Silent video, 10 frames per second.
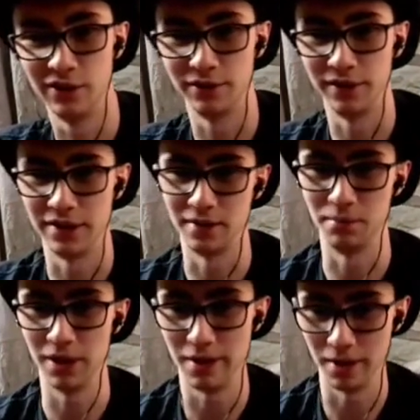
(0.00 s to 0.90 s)
if that's the
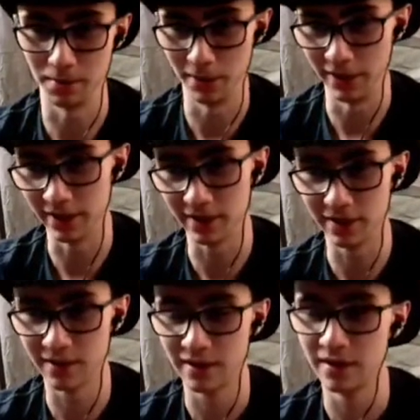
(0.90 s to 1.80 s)
play there, bud.
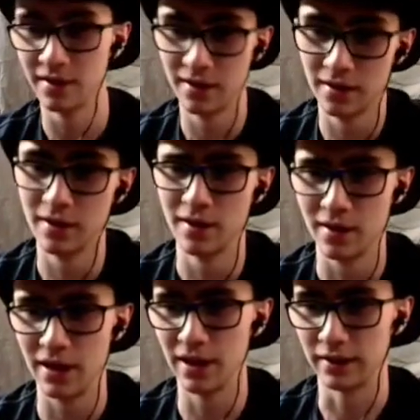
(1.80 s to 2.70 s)

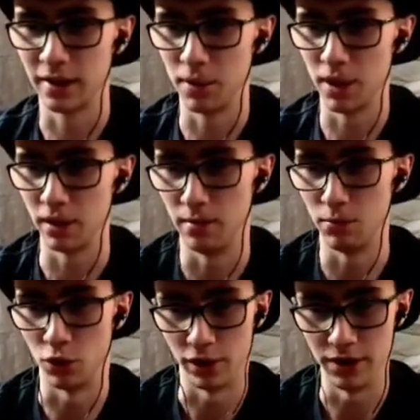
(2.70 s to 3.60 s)
I like that play a lot
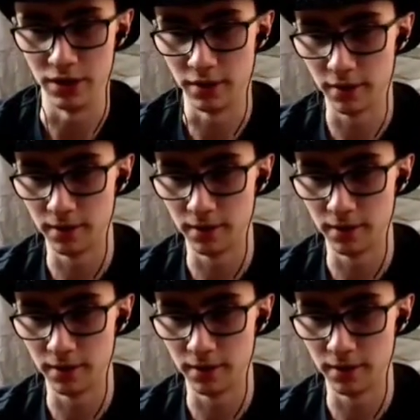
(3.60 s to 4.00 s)
more on his end.